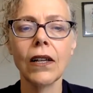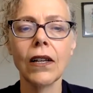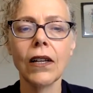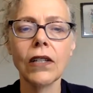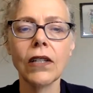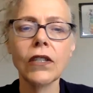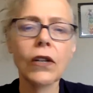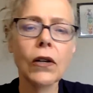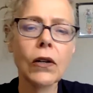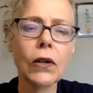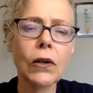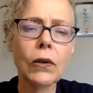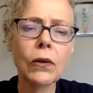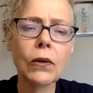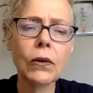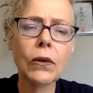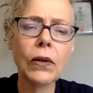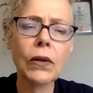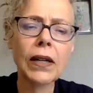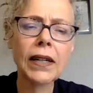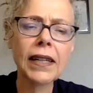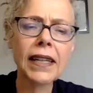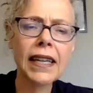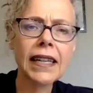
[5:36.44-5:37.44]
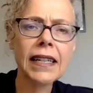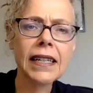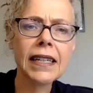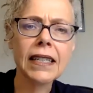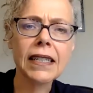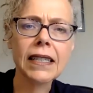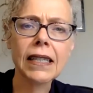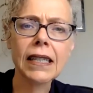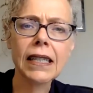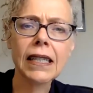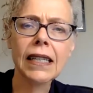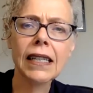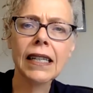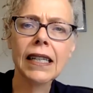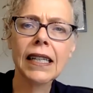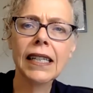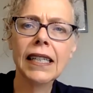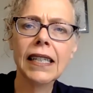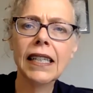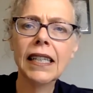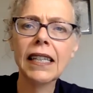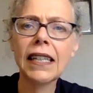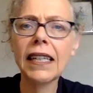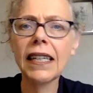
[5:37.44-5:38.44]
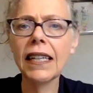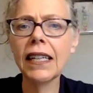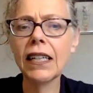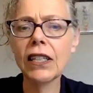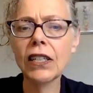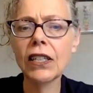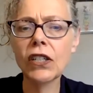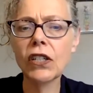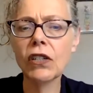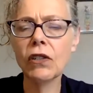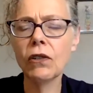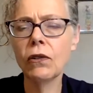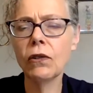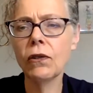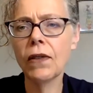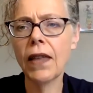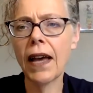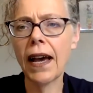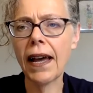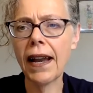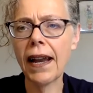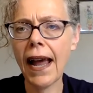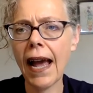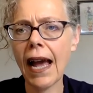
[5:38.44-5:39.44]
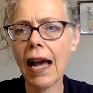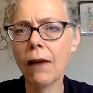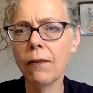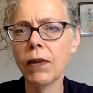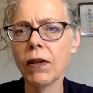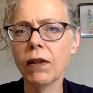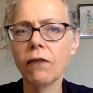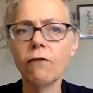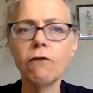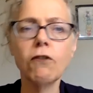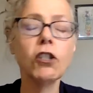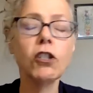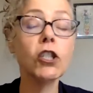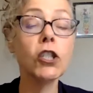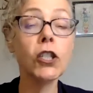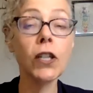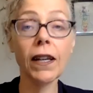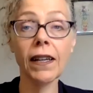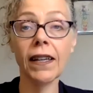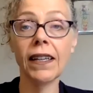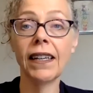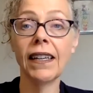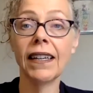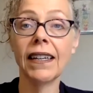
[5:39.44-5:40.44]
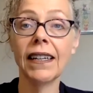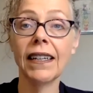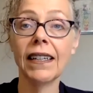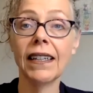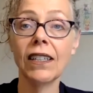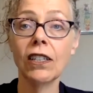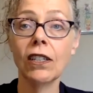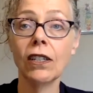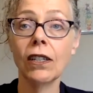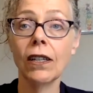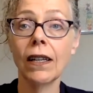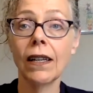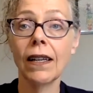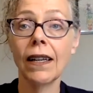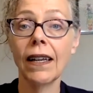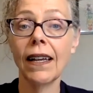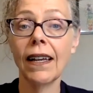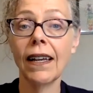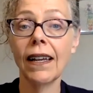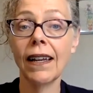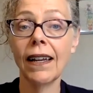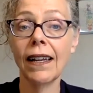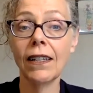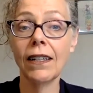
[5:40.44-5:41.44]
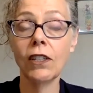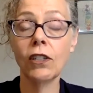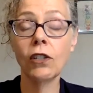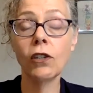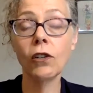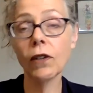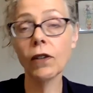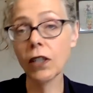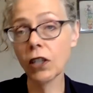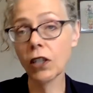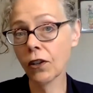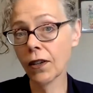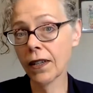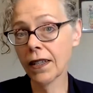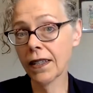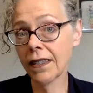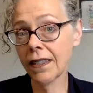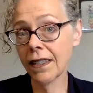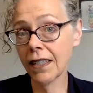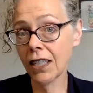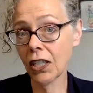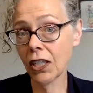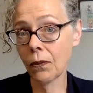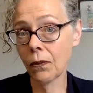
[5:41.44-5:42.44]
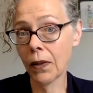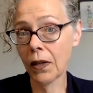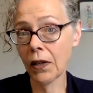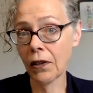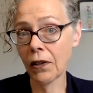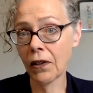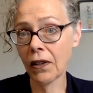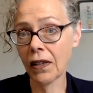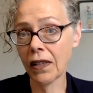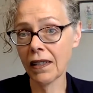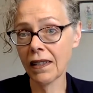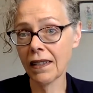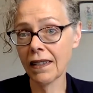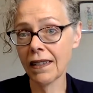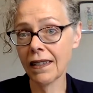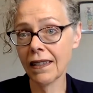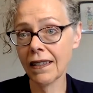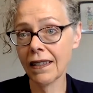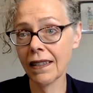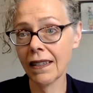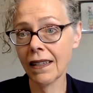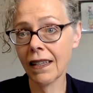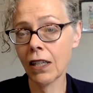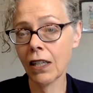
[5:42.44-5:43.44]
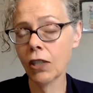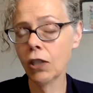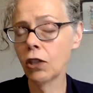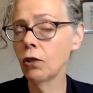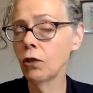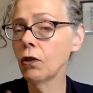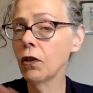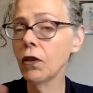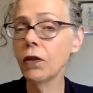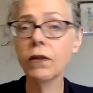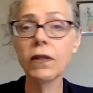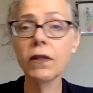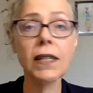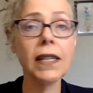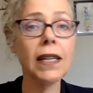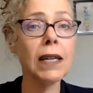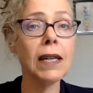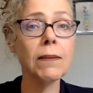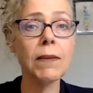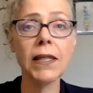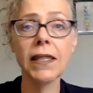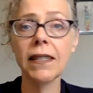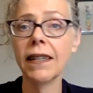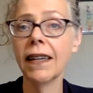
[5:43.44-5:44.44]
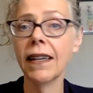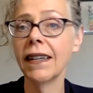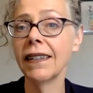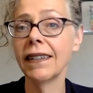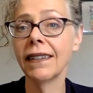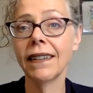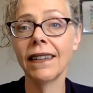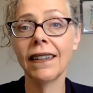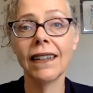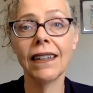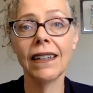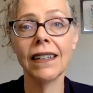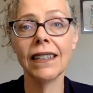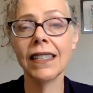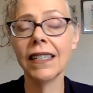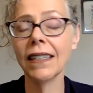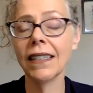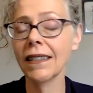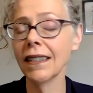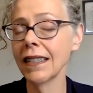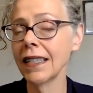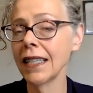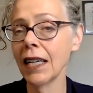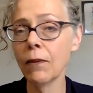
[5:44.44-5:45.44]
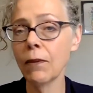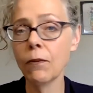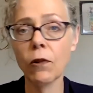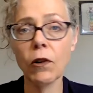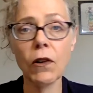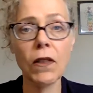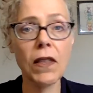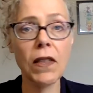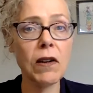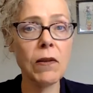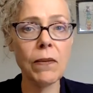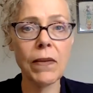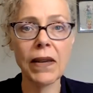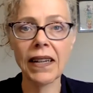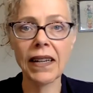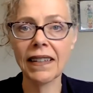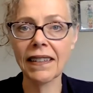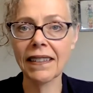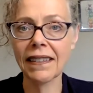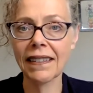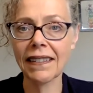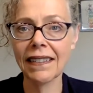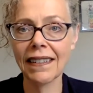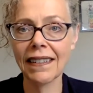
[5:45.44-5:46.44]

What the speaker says: So again, getting into that habit of checking during transition periods 2 or 3 times a day, doesn't take more than a minute,